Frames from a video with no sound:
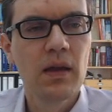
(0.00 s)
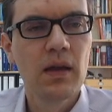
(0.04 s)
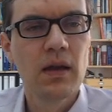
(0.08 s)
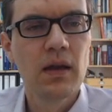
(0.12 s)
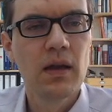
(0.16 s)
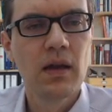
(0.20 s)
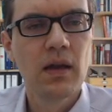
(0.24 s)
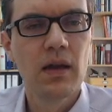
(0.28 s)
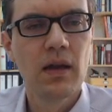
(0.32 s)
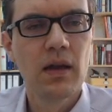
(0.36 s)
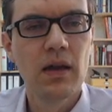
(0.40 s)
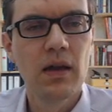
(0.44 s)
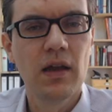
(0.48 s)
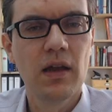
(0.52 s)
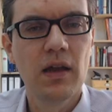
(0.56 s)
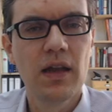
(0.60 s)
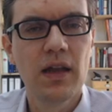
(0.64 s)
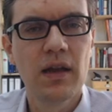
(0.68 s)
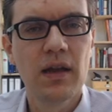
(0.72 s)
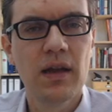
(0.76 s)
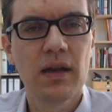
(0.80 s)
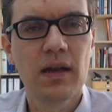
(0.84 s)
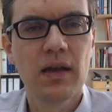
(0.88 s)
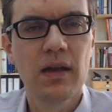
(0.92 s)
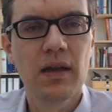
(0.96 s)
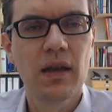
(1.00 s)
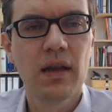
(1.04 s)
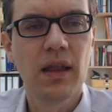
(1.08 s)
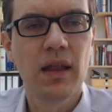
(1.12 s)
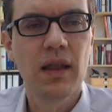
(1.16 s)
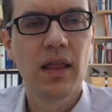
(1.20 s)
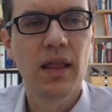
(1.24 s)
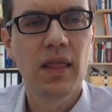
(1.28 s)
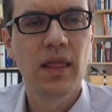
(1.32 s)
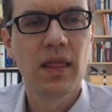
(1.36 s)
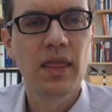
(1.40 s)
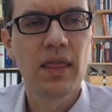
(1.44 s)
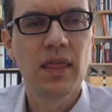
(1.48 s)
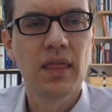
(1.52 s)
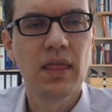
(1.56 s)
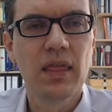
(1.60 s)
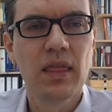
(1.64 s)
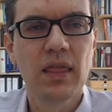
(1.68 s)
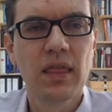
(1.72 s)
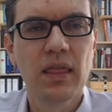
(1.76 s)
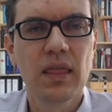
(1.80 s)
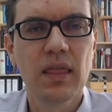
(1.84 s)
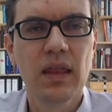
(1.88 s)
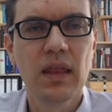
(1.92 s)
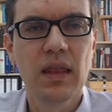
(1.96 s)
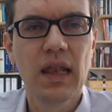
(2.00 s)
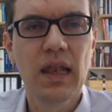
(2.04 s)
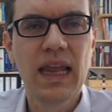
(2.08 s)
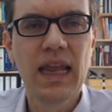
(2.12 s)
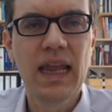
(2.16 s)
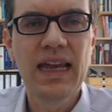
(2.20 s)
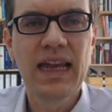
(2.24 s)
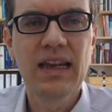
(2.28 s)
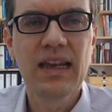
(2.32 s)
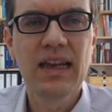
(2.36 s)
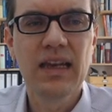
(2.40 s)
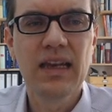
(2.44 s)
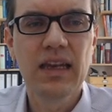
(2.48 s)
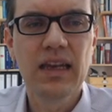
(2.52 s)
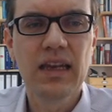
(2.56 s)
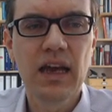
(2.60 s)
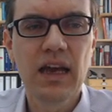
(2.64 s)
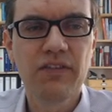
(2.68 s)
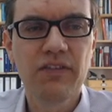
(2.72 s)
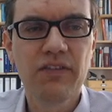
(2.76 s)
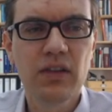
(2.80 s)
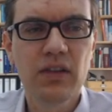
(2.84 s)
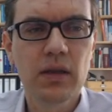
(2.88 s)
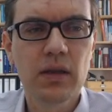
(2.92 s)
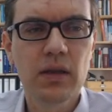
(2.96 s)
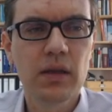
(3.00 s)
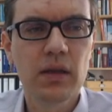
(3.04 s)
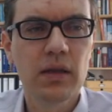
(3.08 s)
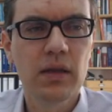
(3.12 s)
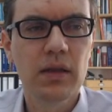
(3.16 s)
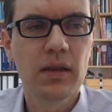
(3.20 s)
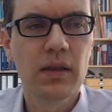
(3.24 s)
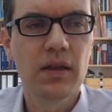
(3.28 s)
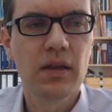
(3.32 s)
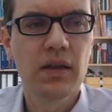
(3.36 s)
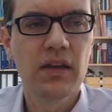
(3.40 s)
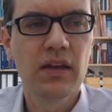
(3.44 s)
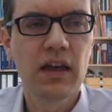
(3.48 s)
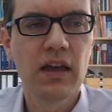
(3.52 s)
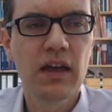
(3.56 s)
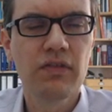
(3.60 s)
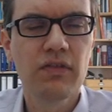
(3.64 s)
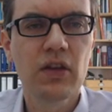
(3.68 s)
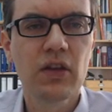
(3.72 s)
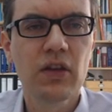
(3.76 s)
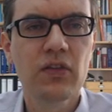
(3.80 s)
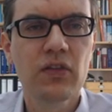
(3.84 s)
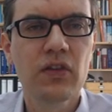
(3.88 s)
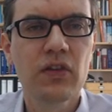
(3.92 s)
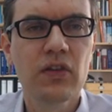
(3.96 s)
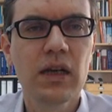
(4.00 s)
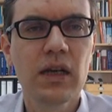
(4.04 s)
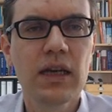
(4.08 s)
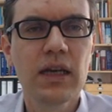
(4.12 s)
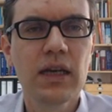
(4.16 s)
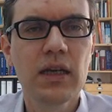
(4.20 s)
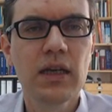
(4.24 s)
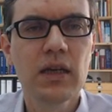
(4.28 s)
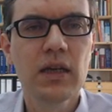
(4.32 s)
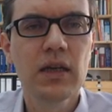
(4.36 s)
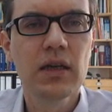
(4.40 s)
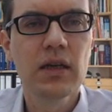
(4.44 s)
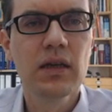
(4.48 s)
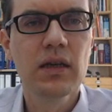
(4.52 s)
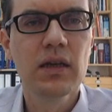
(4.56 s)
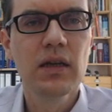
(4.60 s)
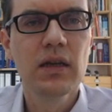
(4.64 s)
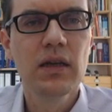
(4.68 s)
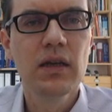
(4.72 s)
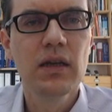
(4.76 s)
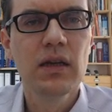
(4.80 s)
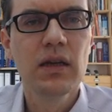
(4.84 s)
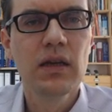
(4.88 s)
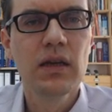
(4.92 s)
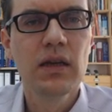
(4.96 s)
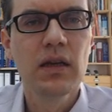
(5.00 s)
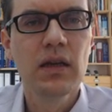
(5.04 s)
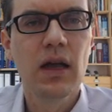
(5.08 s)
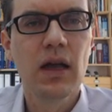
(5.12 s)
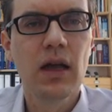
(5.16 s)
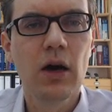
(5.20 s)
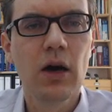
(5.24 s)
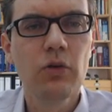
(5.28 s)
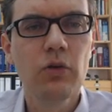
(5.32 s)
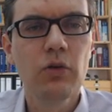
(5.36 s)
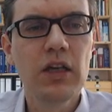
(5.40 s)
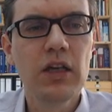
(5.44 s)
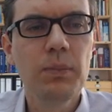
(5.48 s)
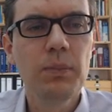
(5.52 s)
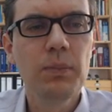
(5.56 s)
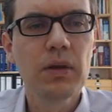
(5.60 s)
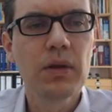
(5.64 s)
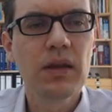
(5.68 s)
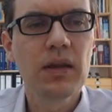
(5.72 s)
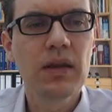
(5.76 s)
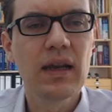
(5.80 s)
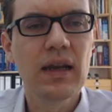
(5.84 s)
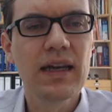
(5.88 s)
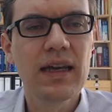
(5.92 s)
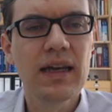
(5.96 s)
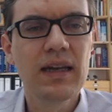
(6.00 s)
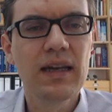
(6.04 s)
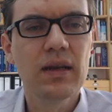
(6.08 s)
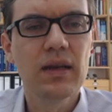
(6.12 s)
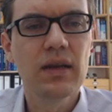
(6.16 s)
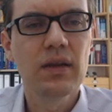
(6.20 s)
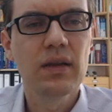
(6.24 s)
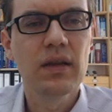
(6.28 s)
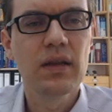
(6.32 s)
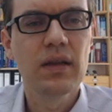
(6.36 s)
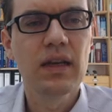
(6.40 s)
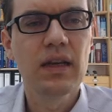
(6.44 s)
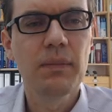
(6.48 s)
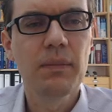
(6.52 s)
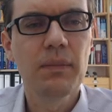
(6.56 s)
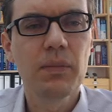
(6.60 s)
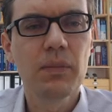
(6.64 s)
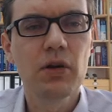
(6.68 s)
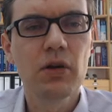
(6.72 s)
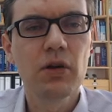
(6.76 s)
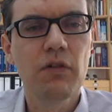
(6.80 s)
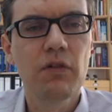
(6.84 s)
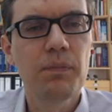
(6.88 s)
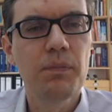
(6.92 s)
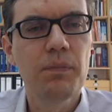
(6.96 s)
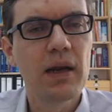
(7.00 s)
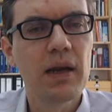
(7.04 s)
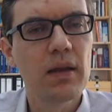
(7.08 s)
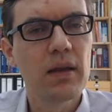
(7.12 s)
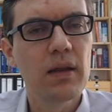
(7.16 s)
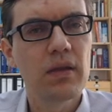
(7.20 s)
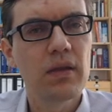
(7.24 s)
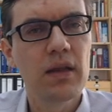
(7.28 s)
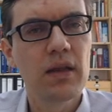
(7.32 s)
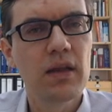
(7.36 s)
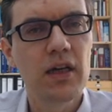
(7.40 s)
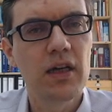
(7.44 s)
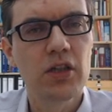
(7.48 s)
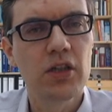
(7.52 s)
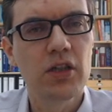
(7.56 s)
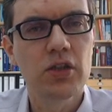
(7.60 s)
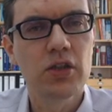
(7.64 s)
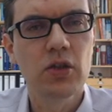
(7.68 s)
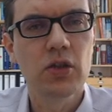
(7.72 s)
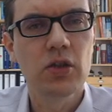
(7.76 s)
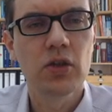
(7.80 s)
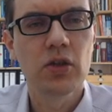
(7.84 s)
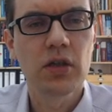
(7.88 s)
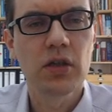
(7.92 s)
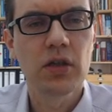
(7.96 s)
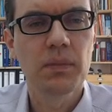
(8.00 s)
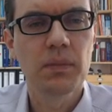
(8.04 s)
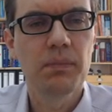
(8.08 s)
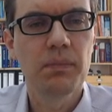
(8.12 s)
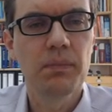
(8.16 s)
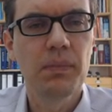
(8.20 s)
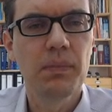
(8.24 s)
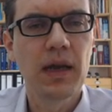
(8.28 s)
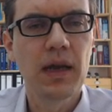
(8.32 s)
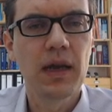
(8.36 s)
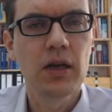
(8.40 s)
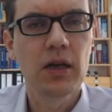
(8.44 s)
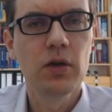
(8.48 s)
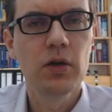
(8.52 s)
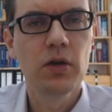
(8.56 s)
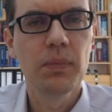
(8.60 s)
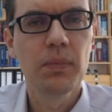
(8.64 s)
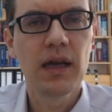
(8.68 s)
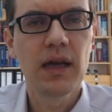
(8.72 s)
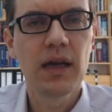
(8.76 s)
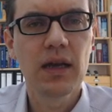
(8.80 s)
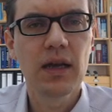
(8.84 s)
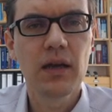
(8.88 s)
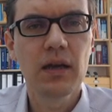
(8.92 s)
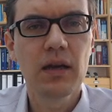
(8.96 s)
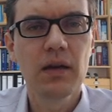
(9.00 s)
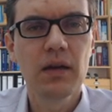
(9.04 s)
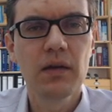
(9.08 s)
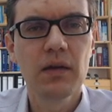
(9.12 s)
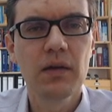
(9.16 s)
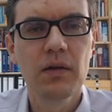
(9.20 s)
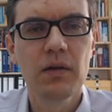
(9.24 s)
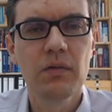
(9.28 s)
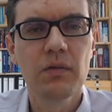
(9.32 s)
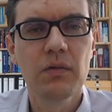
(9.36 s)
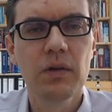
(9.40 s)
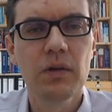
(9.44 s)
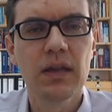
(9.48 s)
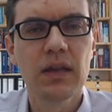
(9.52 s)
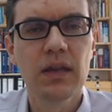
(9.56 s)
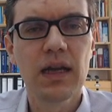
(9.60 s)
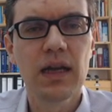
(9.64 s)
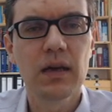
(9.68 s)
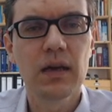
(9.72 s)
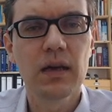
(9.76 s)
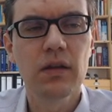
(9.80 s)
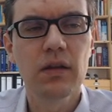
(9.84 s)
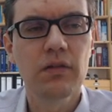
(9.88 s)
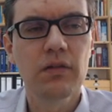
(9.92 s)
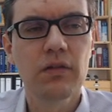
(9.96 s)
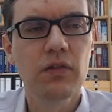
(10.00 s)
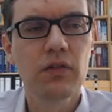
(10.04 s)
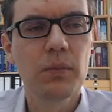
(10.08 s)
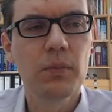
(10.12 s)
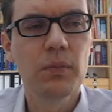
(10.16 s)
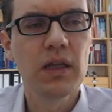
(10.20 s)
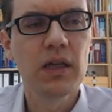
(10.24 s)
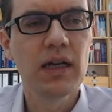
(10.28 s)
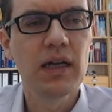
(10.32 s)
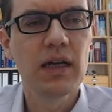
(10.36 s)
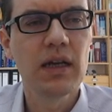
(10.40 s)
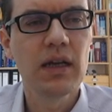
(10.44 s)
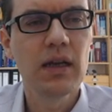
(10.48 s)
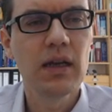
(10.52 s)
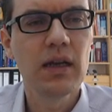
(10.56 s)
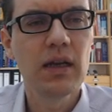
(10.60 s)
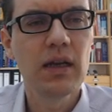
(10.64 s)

And the lane depth, the depth of the lane, how deep is the lane, is the number of pallets that are stored back to back with access from the aisle.